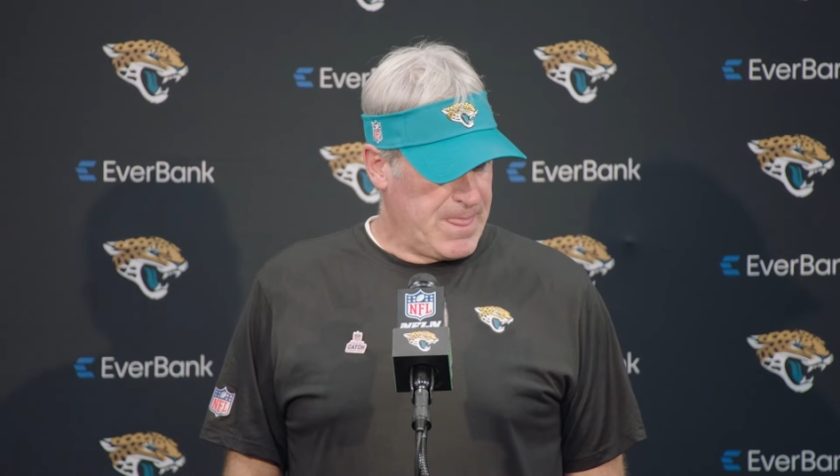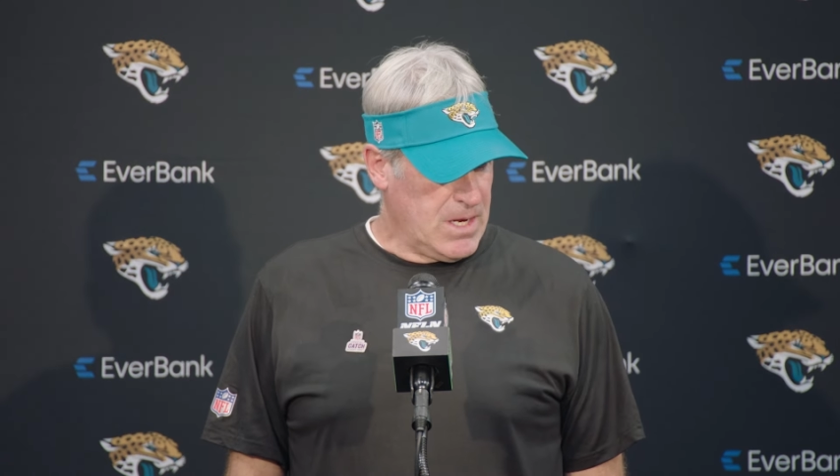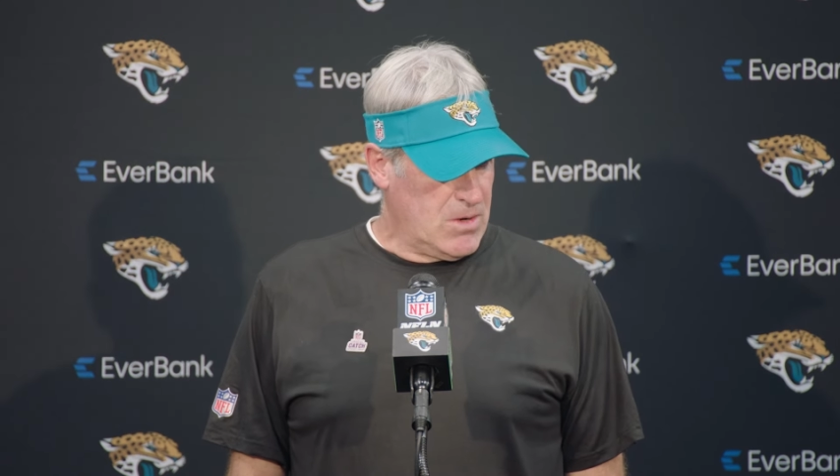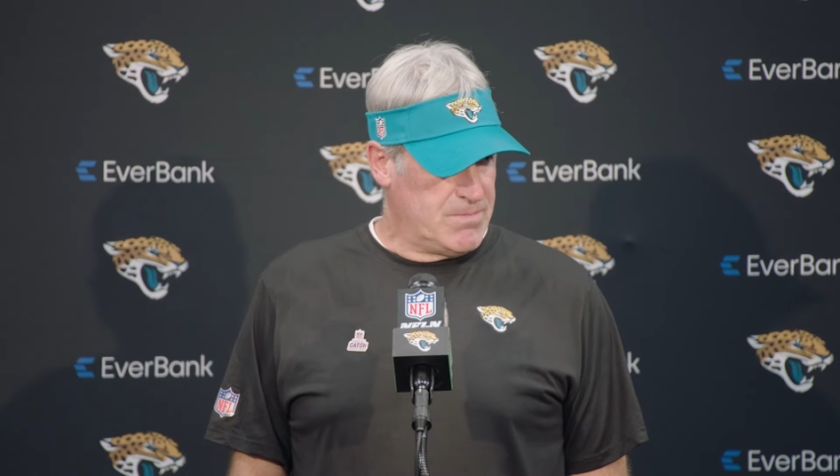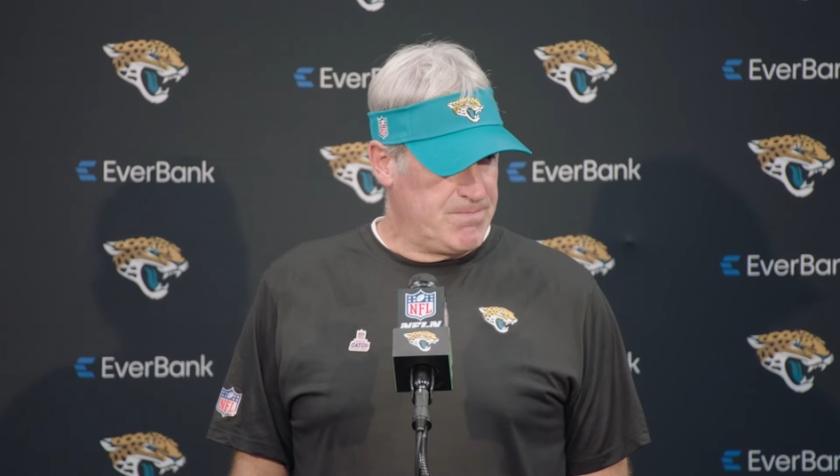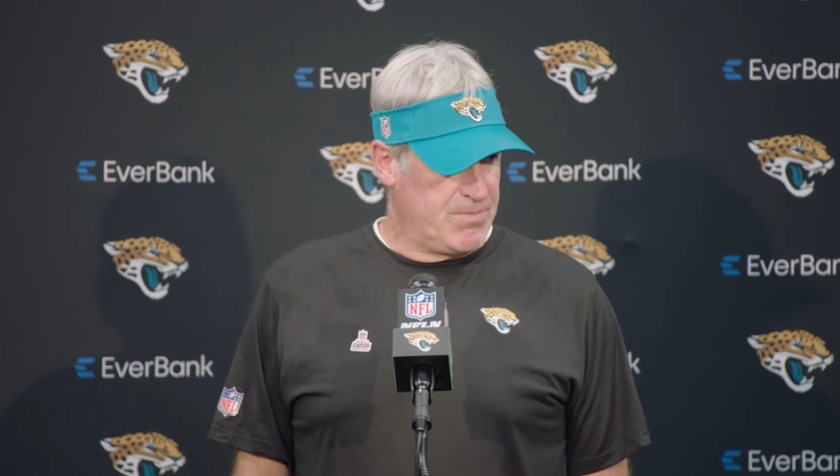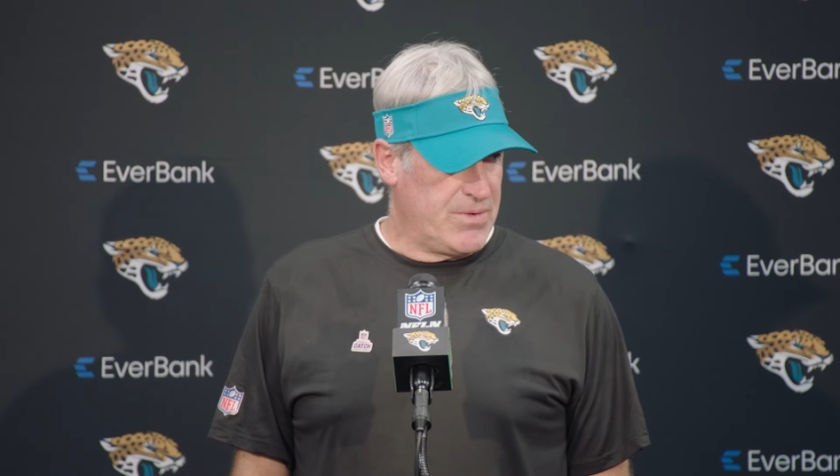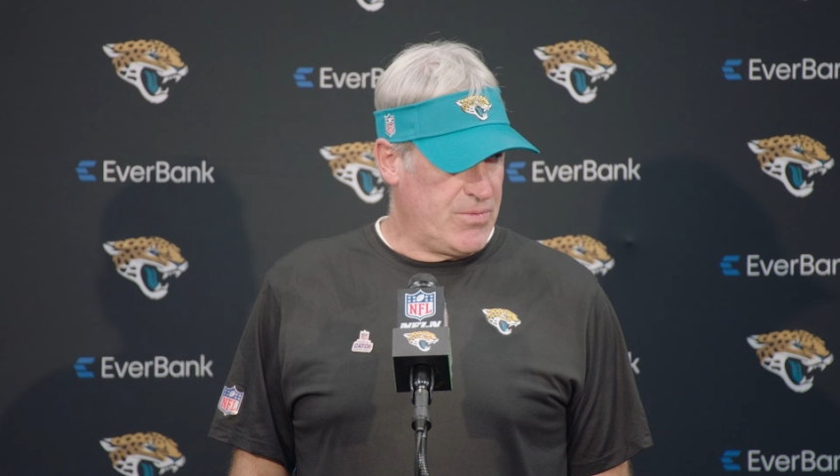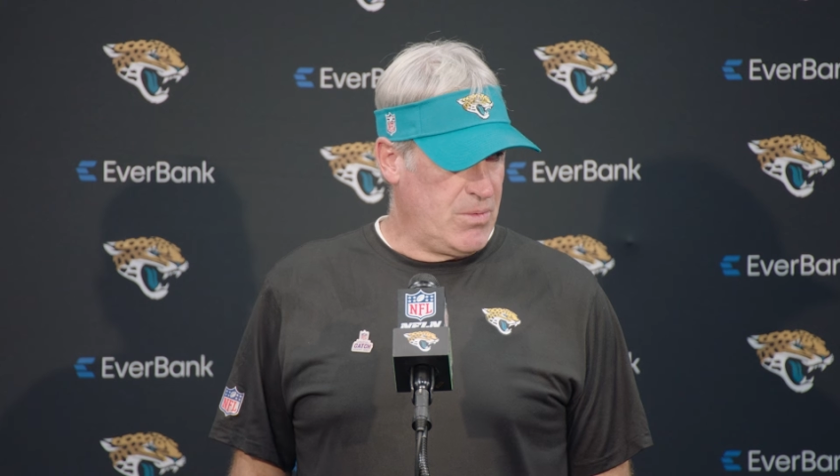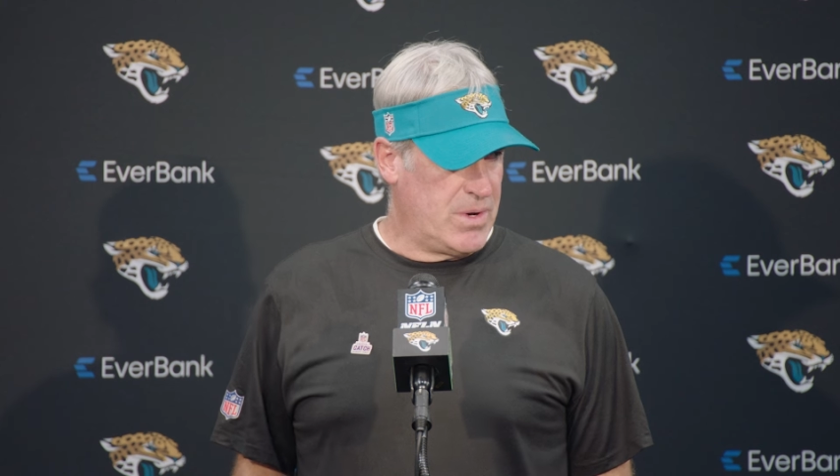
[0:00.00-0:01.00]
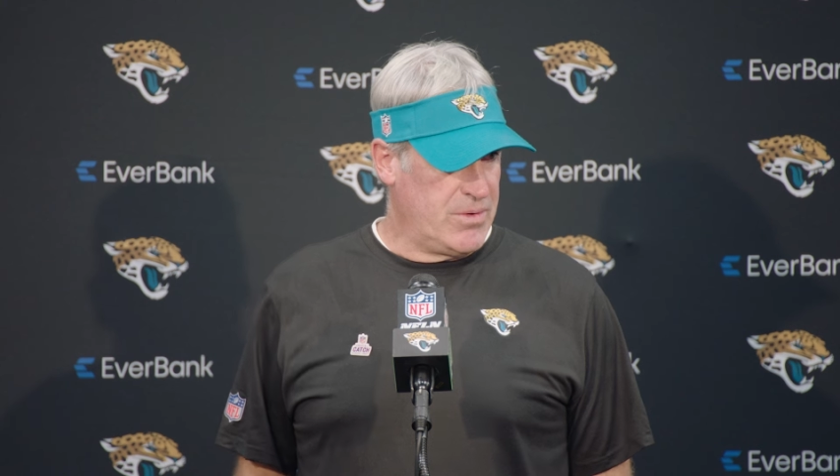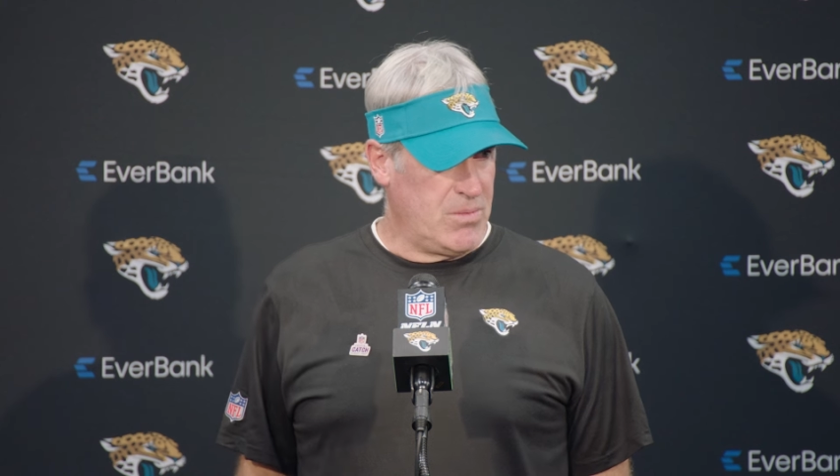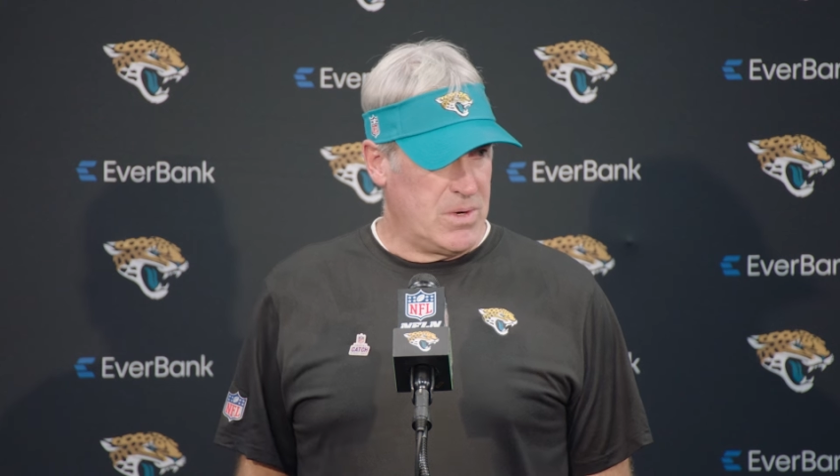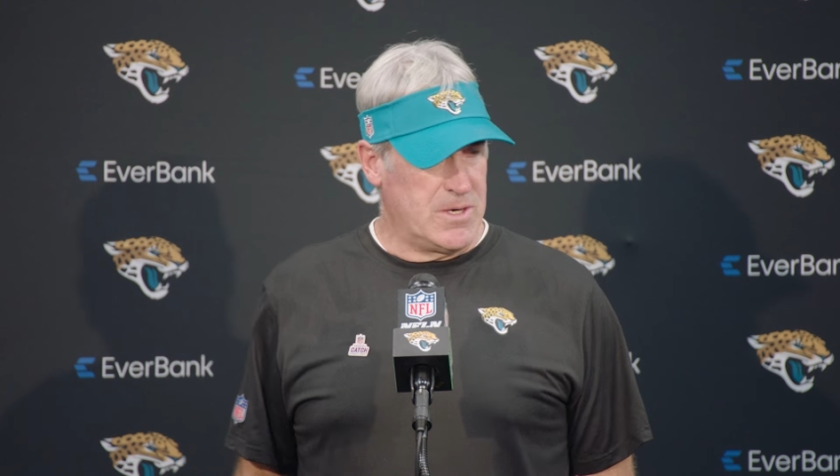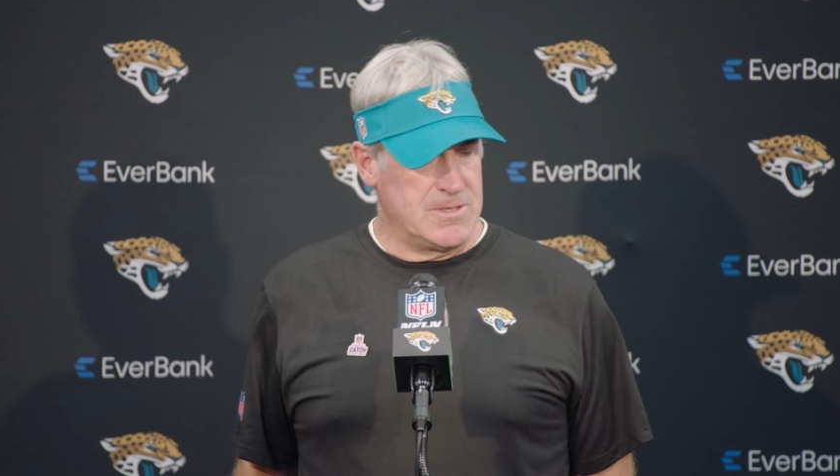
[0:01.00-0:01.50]

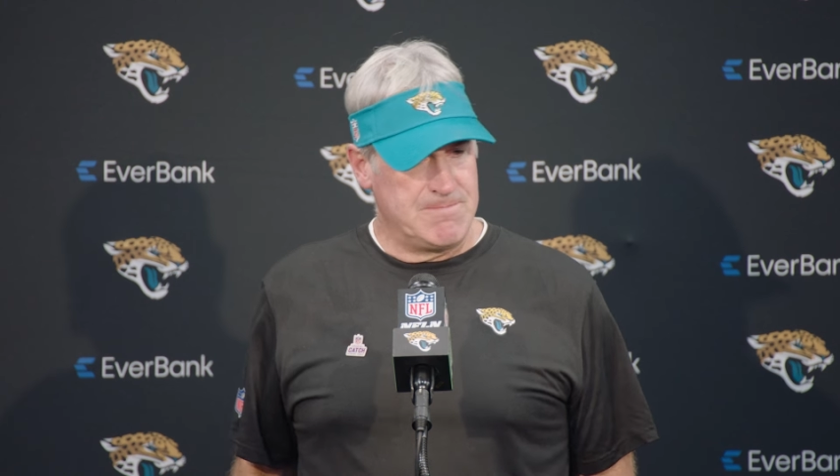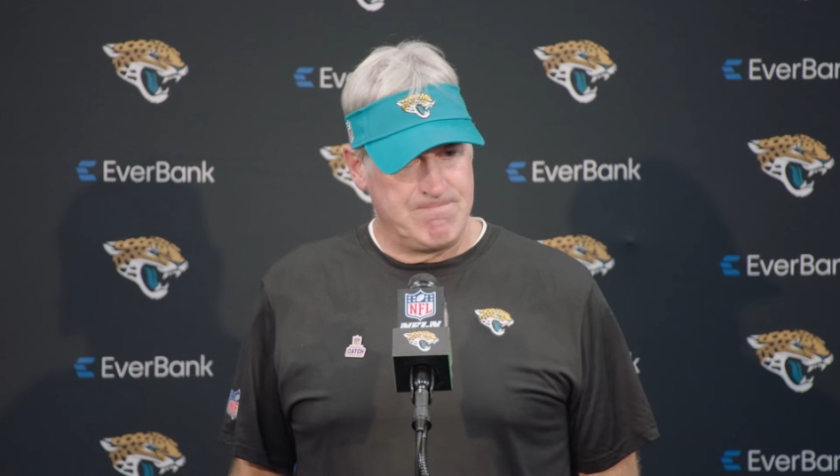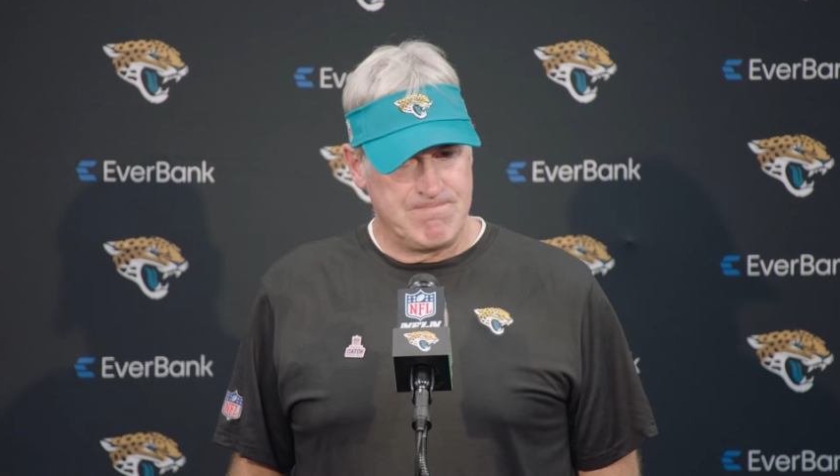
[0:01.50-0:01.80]
to